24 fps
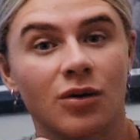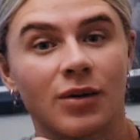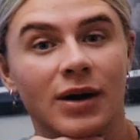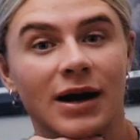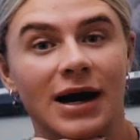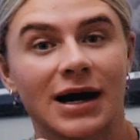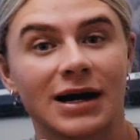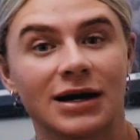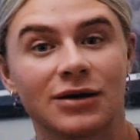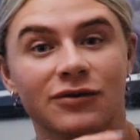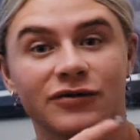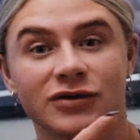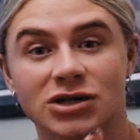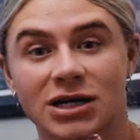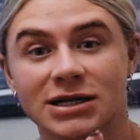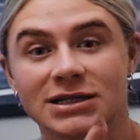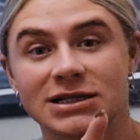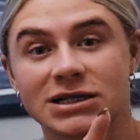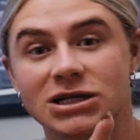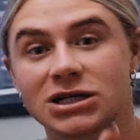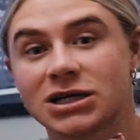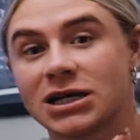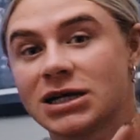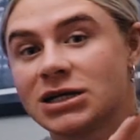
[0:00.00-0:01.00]
when I
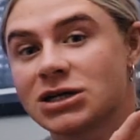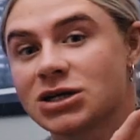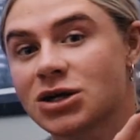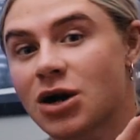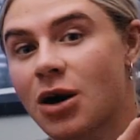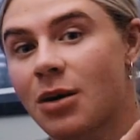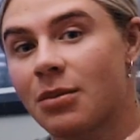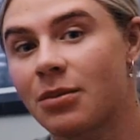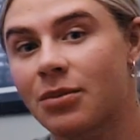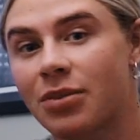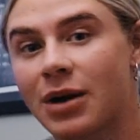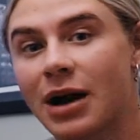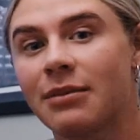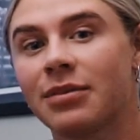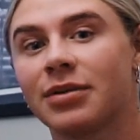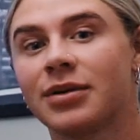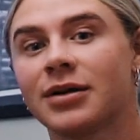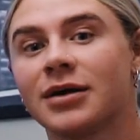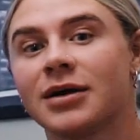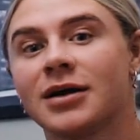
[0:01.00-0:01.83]
transition into comp prep?